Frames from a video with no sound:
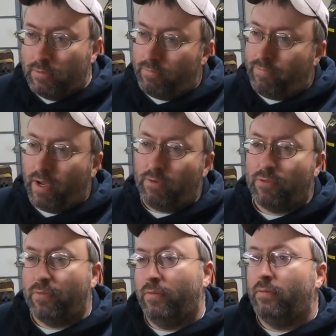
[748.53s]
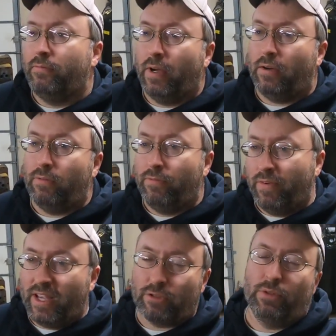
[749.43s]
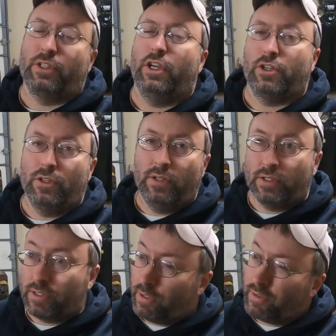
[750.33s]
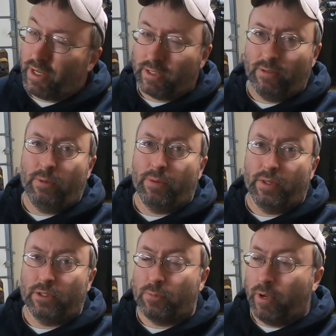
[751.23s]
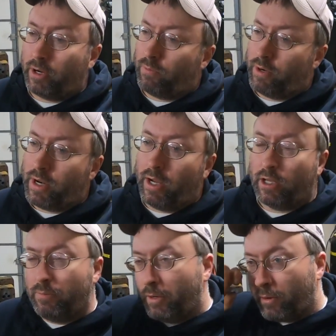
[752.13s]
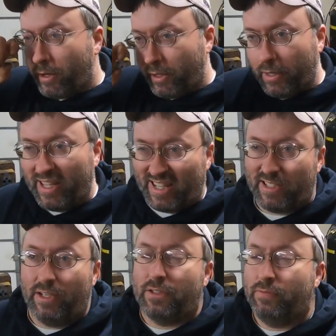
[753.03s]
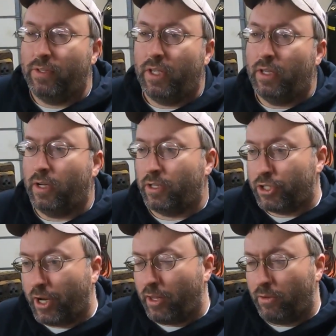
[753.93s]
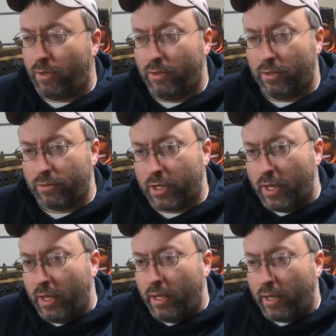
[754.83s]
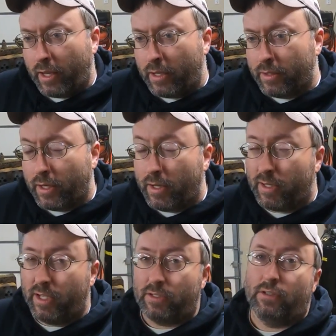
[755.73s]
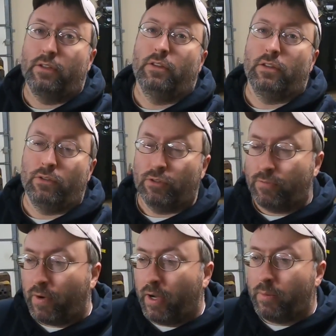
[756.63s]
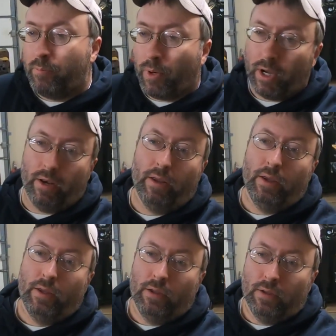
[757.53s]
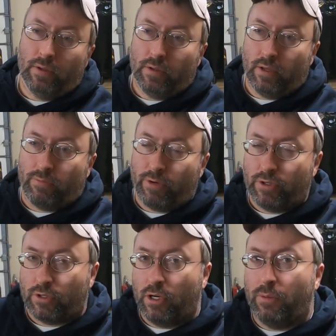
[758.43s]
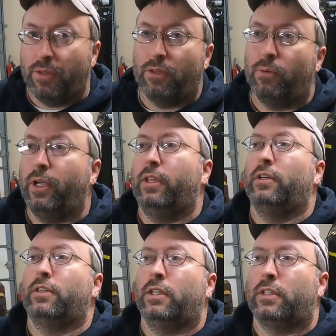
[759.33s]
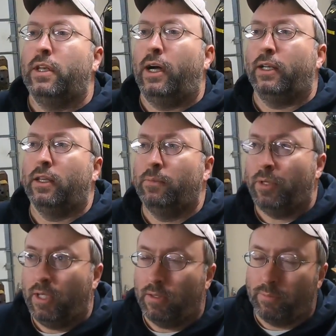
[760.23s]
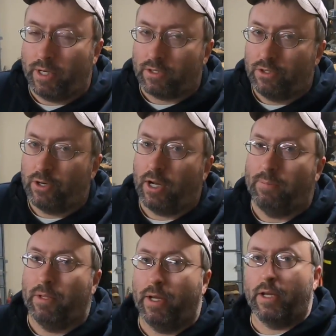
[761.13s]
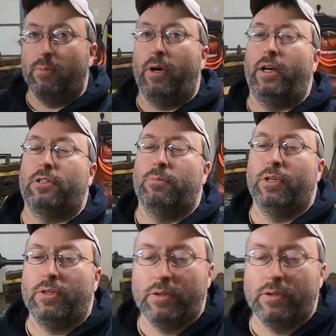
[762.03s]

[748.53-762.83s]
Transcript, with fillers: valves valve face recession is still technically within spec. We're not going to be running excessively uh, shallow on those, and that head gasket's going to seal just fine. But if we just go with it the way it is, it's not going to be the best job that I could possibly